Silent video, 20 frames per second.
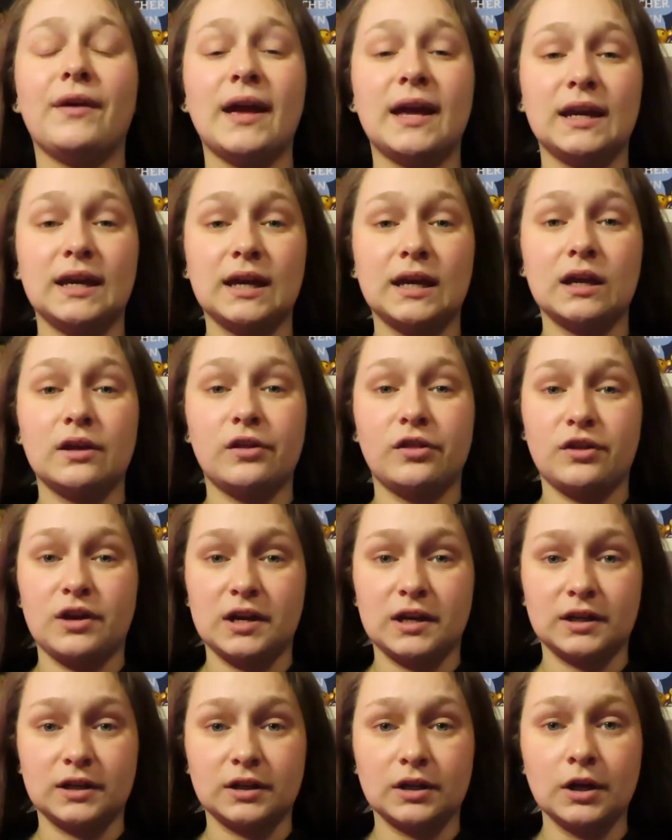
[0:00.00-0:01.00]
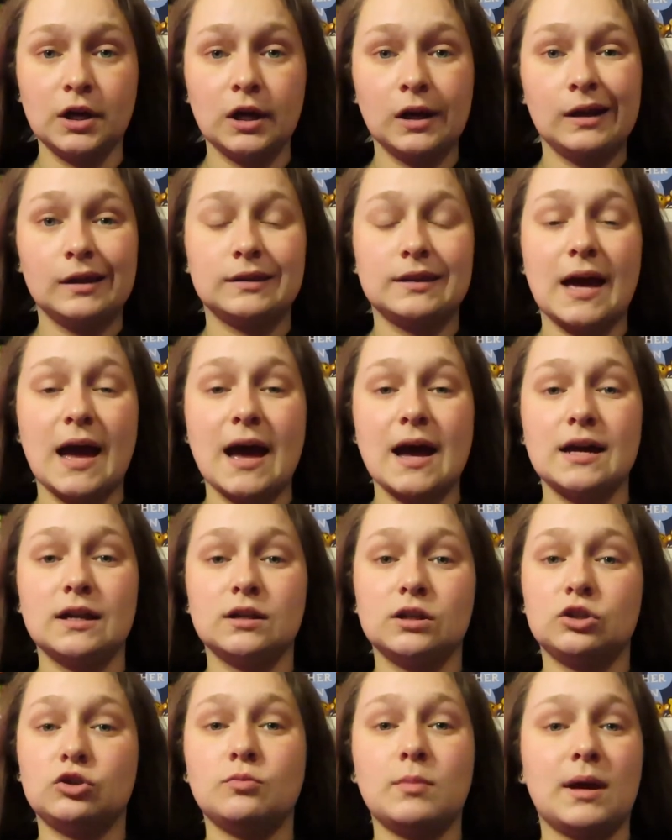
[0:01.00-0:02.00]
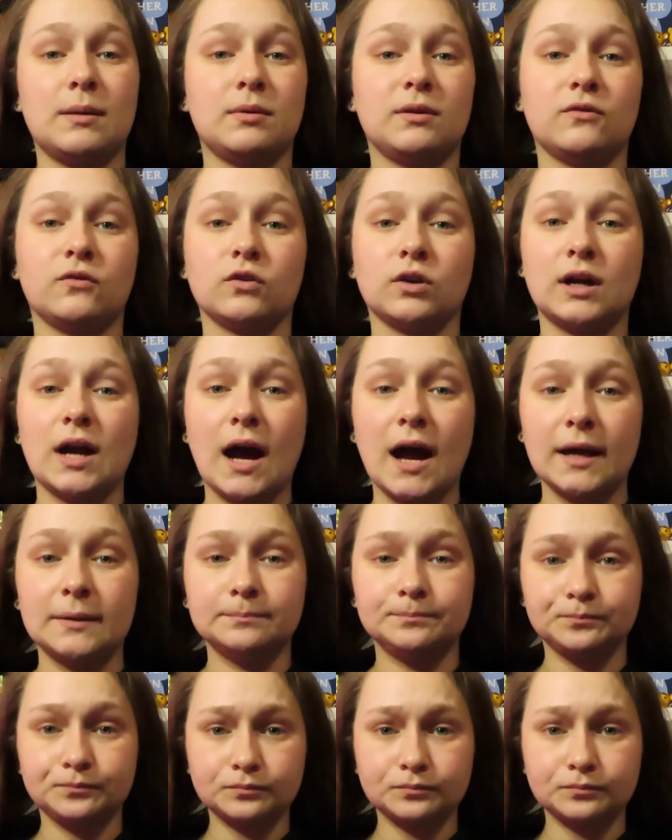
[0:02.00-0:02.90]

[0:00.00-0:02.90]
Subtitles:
anything that you maybe forgot,